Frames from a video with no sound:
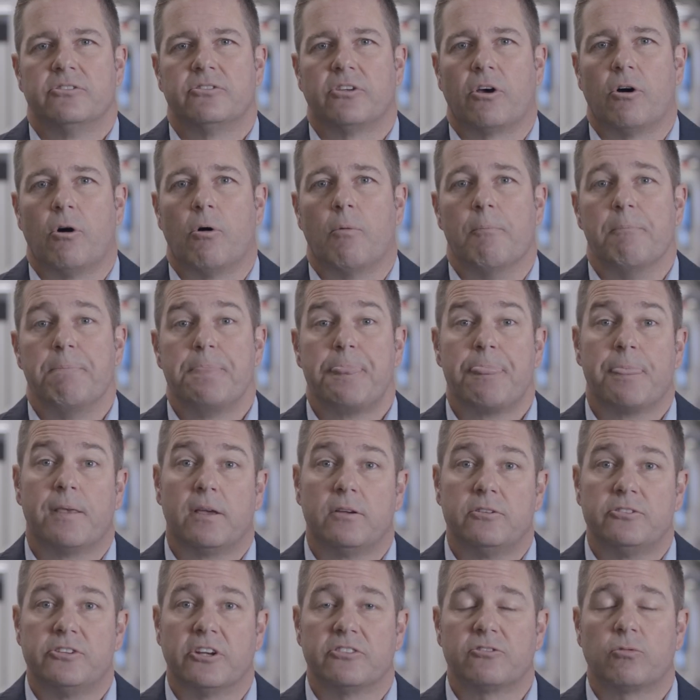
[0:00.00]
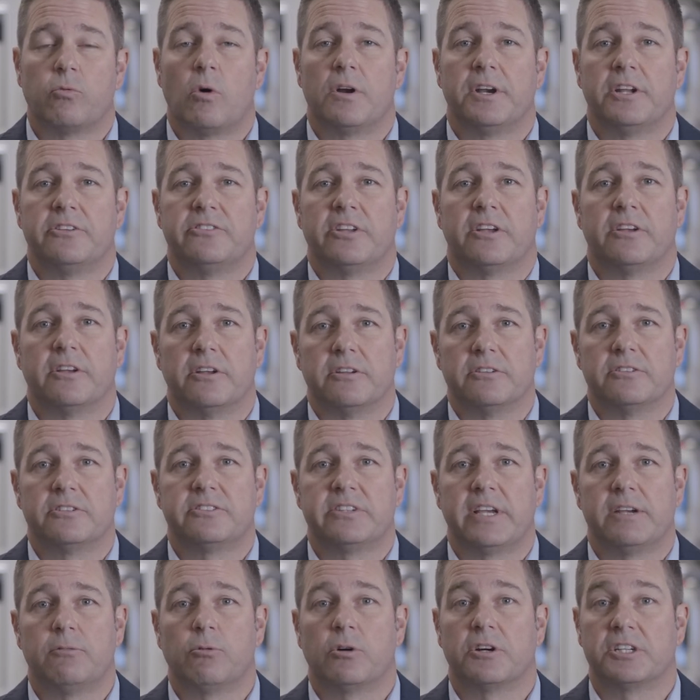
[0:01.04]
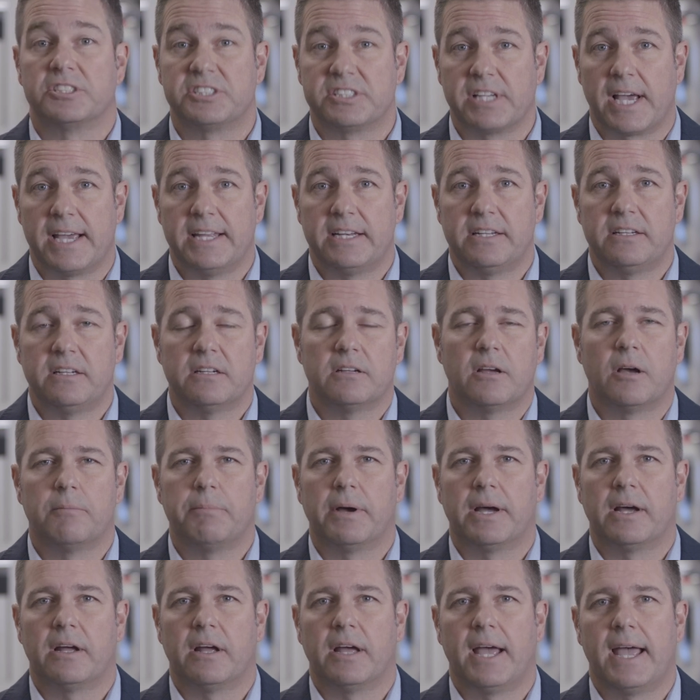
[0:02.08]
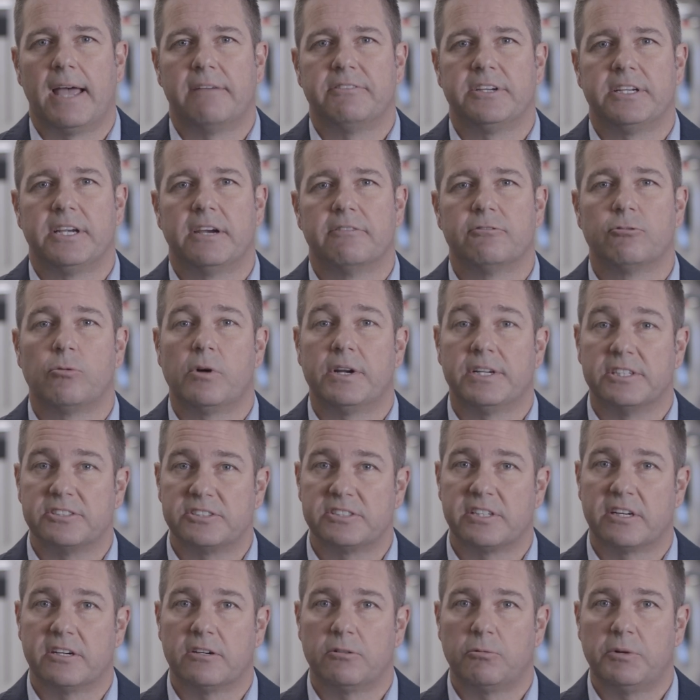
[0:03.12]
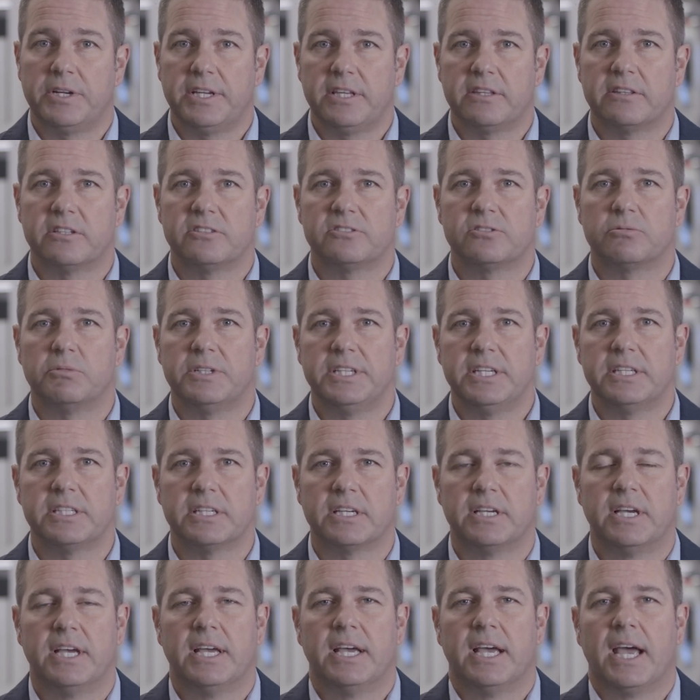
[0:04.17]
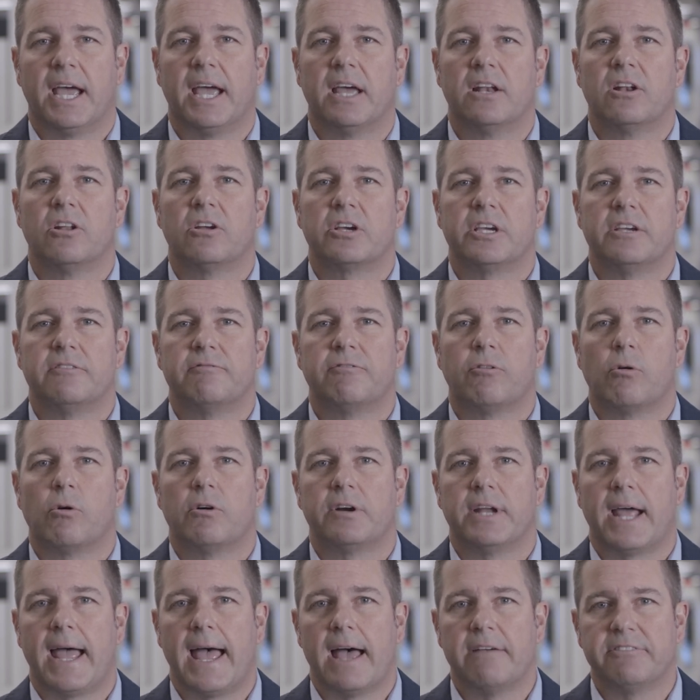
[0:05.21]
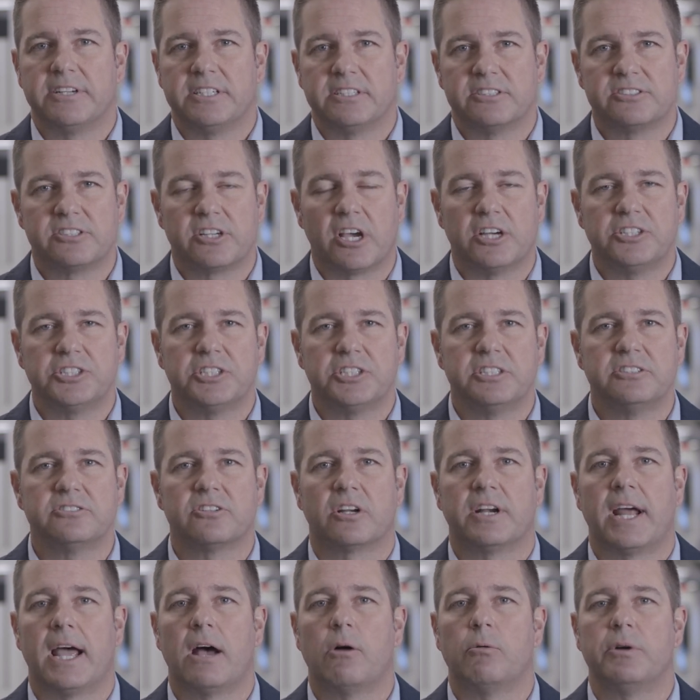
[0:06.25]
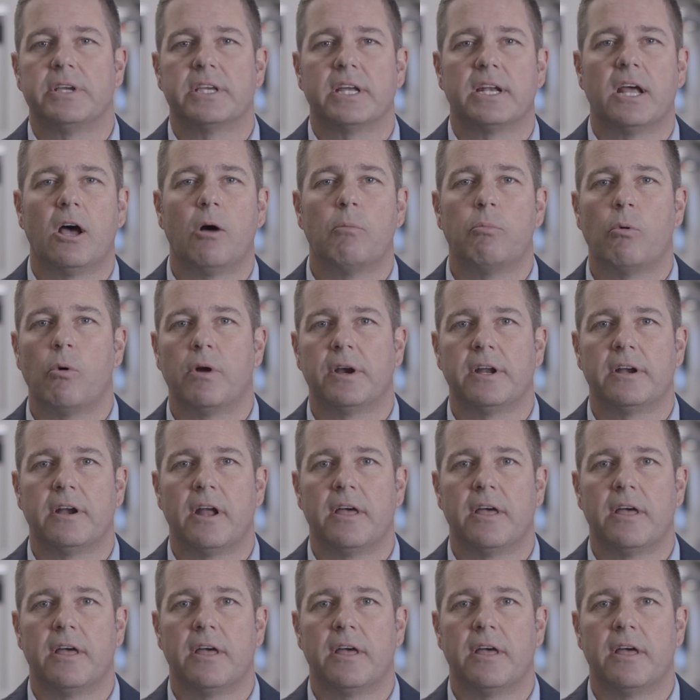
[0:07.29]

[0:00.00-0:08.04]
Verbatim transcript: So just wanted to say we're excited about having everyone at CERAWeek this week and looking forward to having discussions on how we can help one